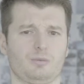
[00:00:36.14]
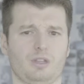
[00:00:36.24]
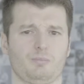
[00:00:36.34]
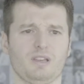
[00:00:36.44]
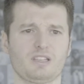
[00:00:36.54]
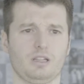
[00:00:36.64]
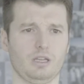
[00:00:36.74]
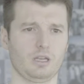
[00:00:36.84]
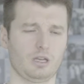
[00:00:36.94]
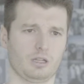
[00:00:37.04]
that
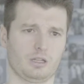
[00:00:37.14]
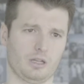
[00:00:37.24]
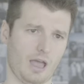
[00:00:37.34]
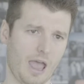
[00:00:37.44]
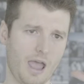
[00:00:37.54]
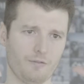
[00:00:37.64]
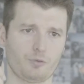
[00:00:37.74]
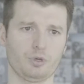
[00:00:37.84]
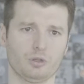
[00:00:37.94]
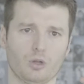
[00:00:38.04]
basically
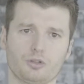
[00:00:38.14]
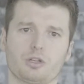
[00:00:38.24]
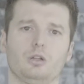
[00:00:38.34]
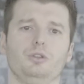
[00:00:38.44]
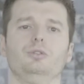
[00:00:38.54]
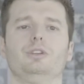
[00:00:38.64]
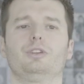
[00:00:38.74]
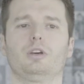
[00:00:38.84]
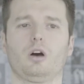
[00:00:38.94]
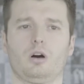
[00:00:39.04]
every logical unit
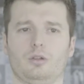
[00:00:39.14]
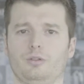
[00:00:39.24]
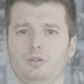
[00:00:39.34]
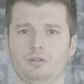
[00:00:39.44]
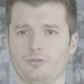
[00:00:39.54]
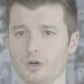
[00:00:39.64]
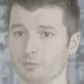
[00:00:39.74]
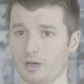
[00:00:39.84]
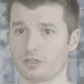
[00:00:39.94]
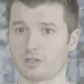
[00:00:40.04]
on the front
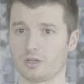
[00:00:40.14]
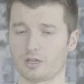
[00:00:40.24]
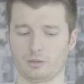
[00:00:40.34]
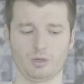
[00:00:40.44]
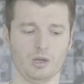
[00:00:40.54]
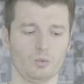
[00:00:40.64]
page can be a